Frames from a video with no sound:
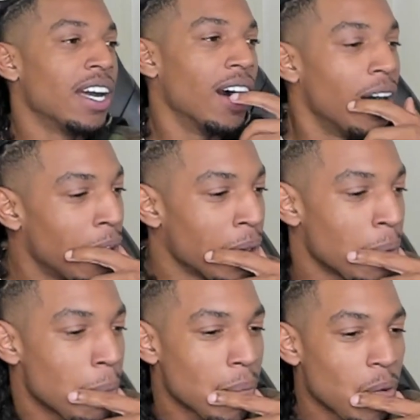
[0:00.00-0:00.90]

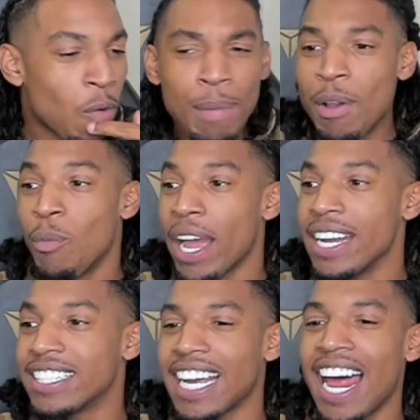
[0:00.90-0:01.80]
Um, we've been
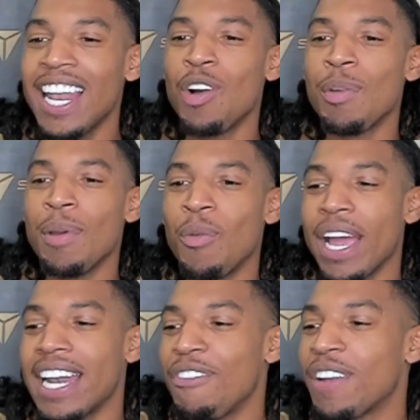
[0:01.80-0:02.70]
waiting, chat. How long we been
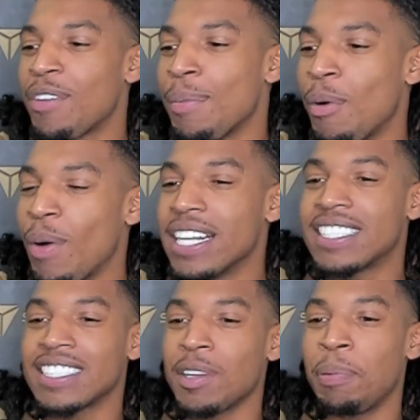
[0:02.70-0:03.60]
waiting? I feel like we've been waiting
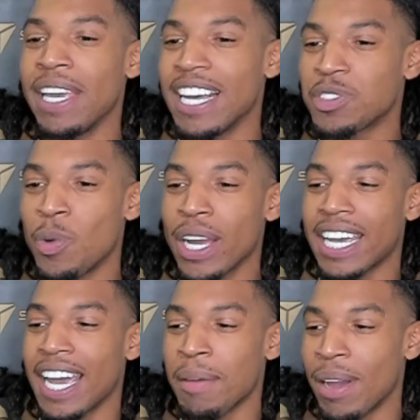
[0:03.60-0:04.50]
since the P S one
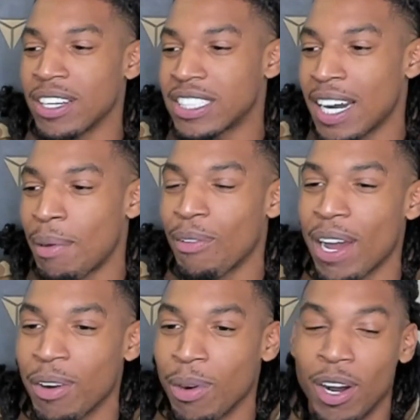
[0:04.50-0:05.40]
came out, chat. Am I
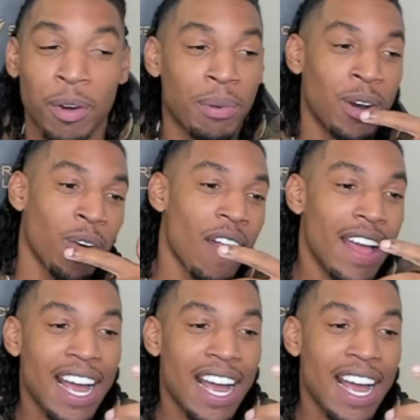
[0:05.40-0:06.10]
right or wrong, bro?